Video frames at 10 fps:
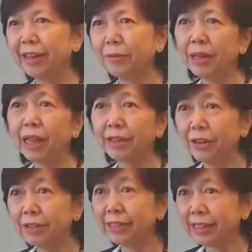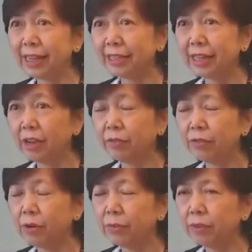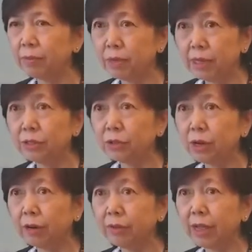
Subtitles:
And then when I got the data from the Ministry of